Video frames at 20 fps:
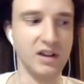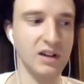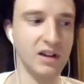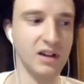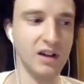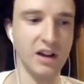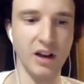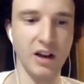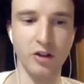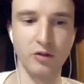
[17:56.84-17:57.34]

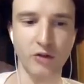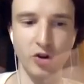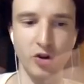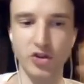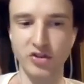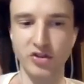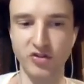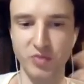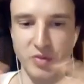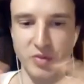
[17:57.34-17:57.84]
another
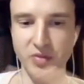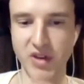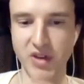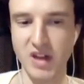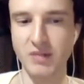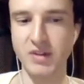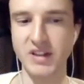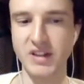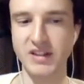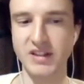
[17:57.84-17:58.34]
version of
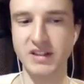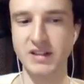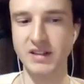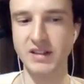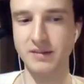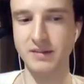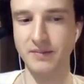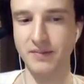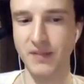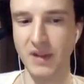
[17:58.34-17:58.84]
PPA,
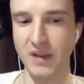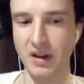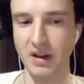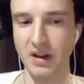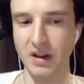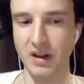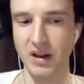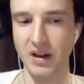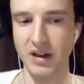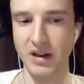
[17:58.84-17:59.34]
basically.
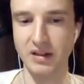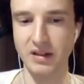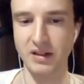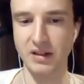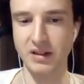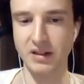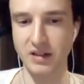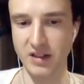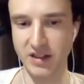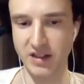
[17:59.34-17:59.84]
And
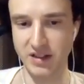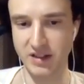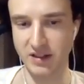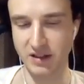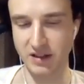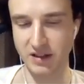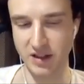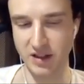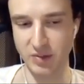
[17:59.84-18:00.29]
in this